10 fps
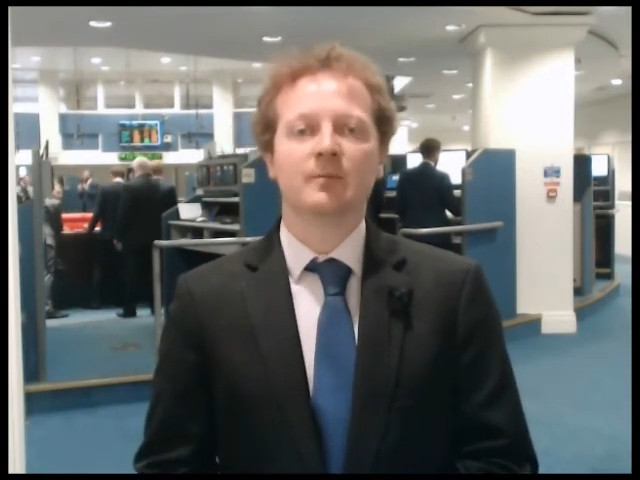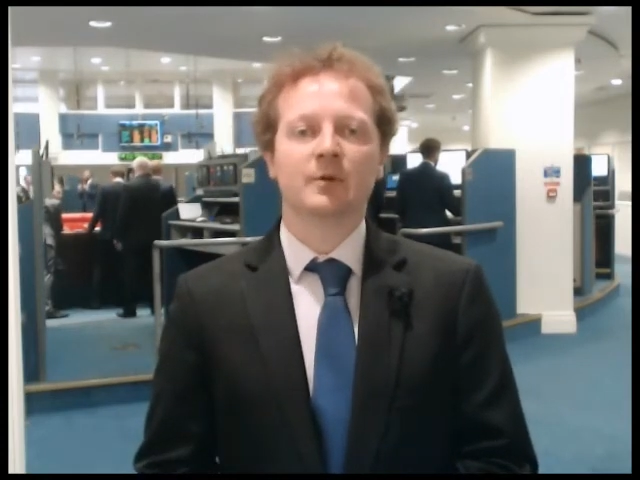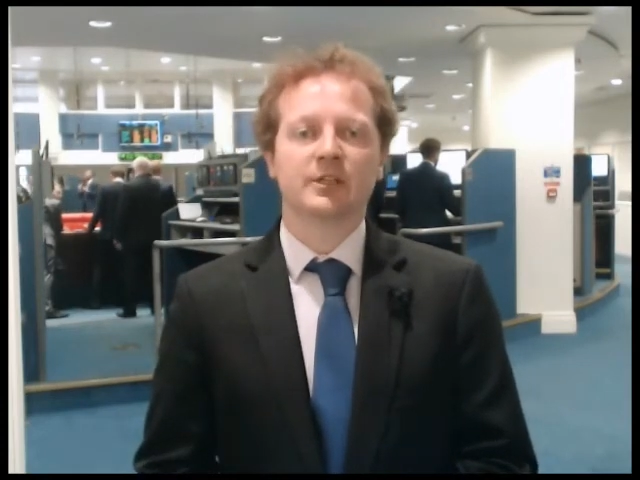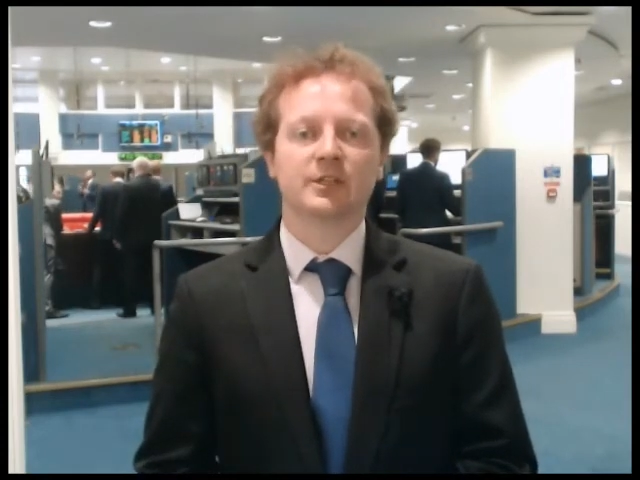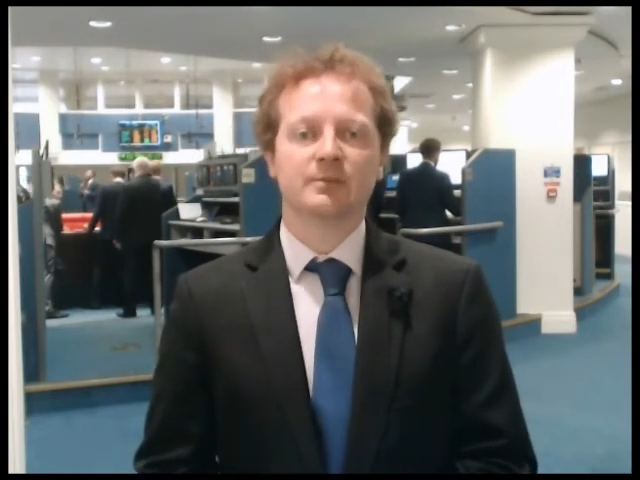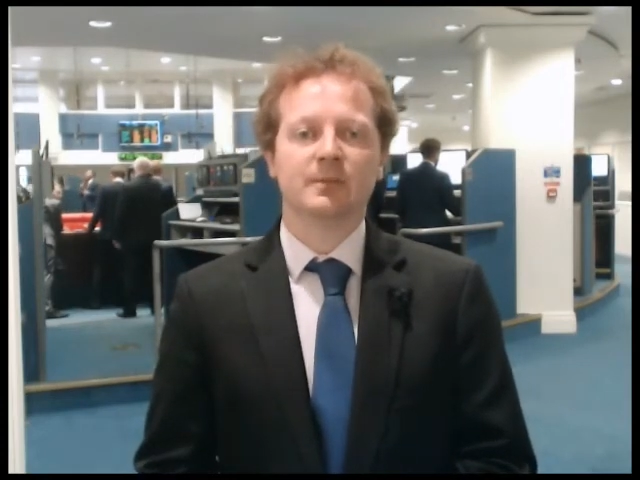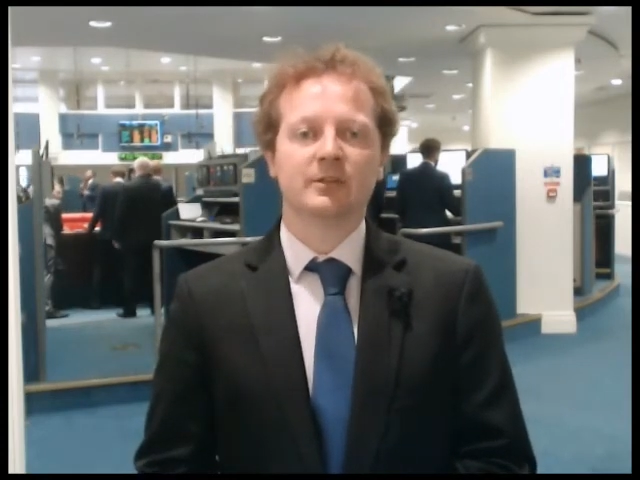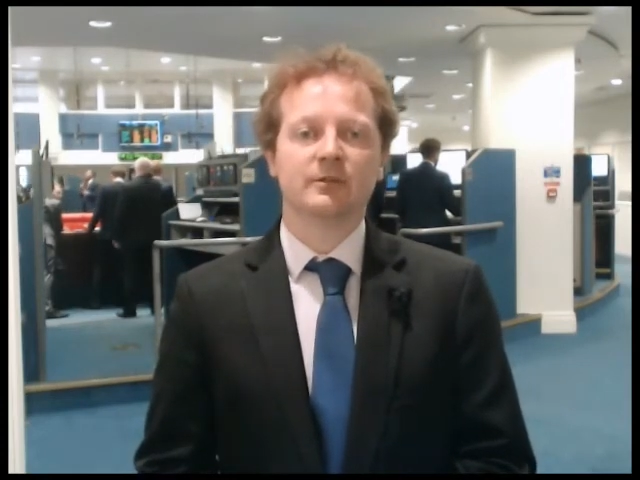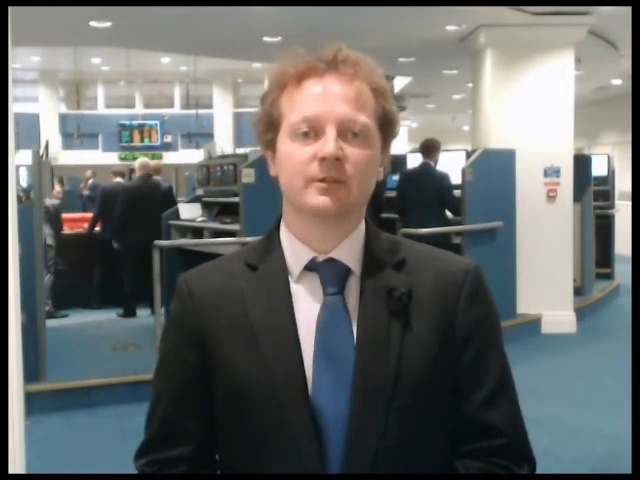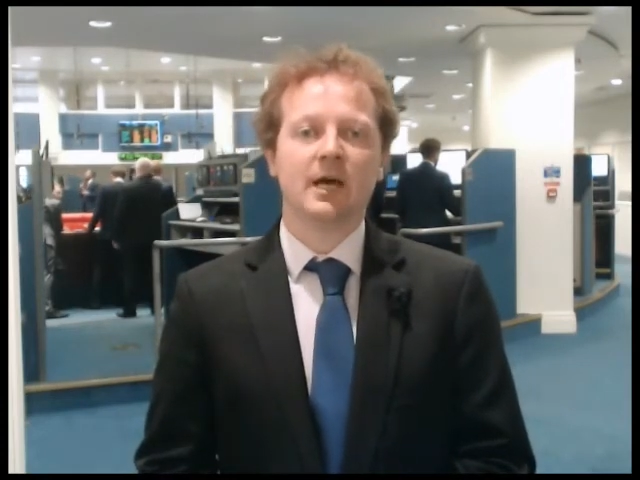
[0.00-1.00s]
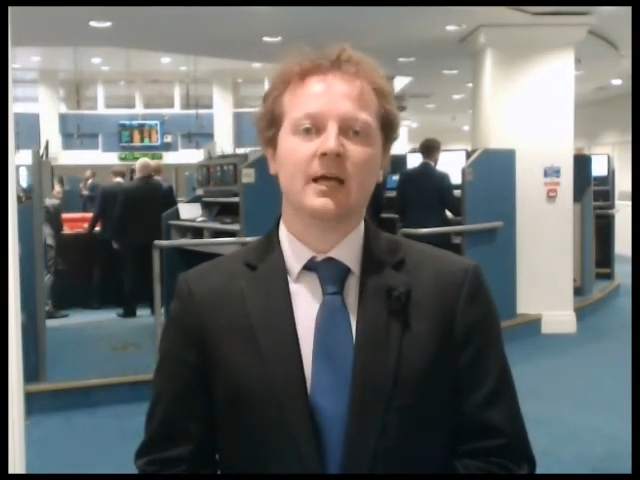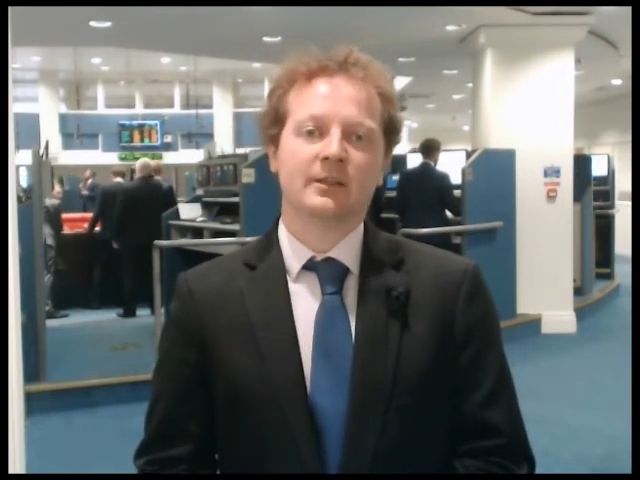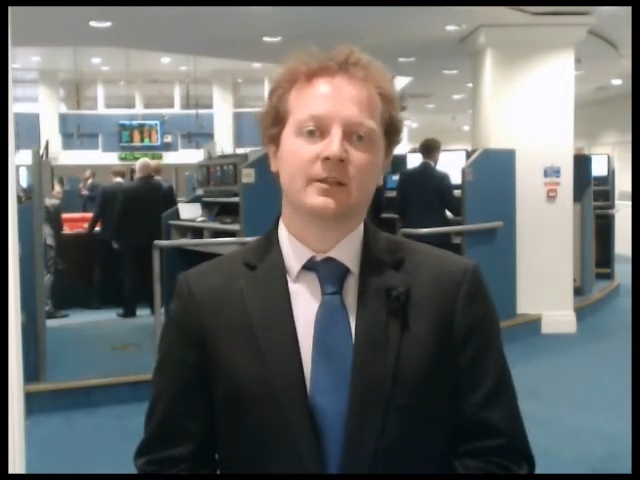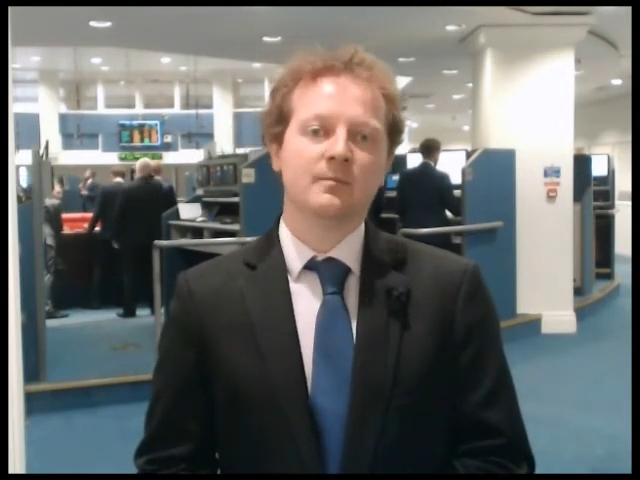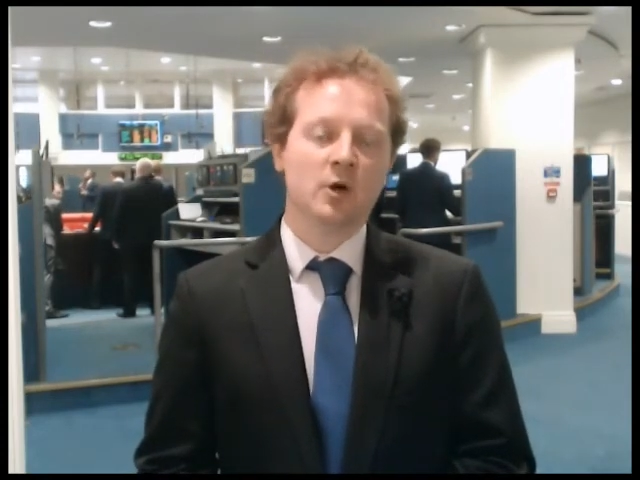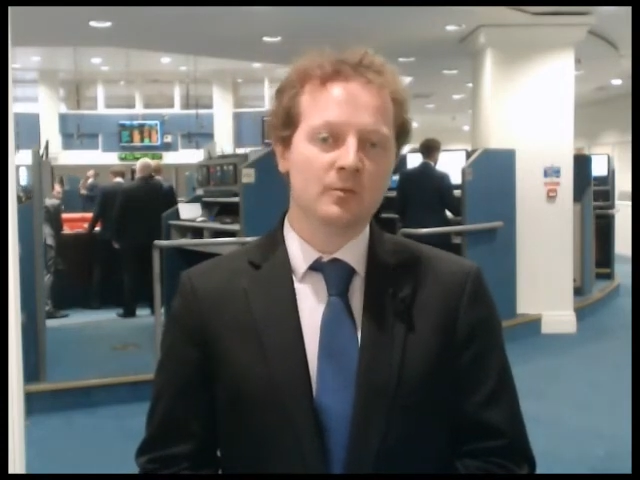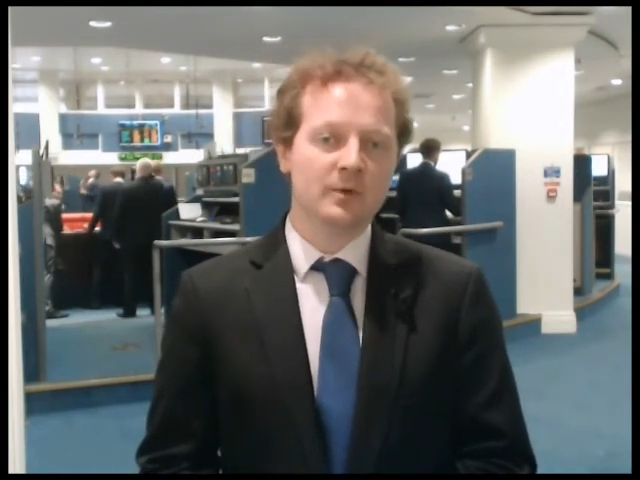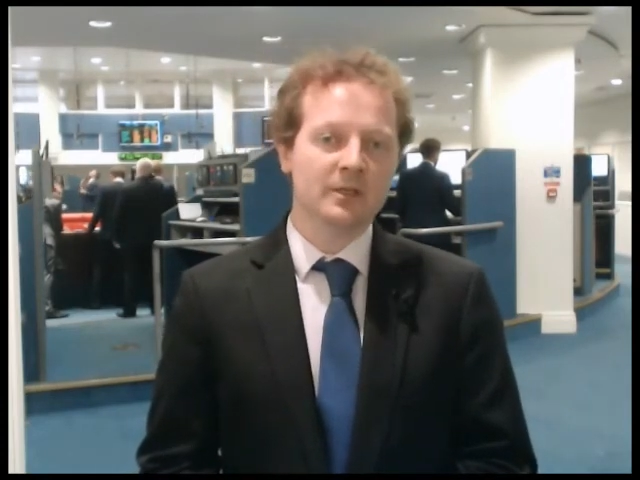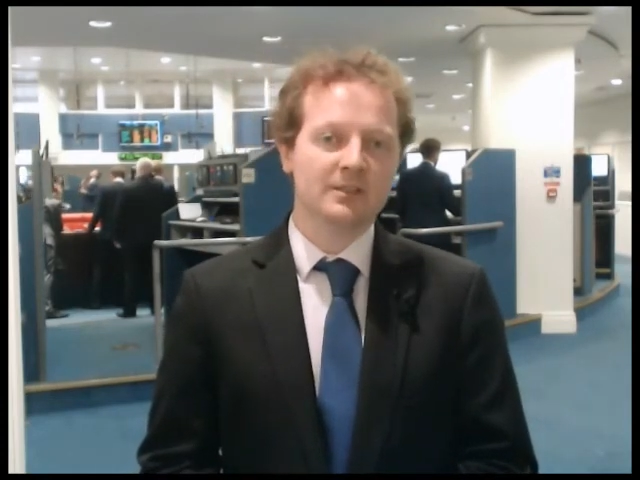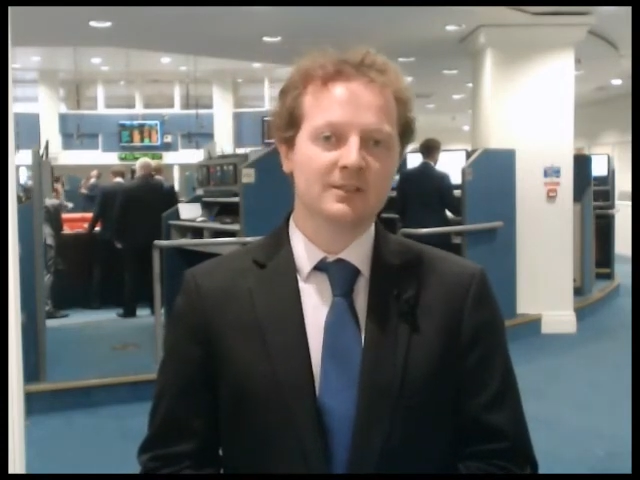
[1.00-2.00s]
precious metal at the moment.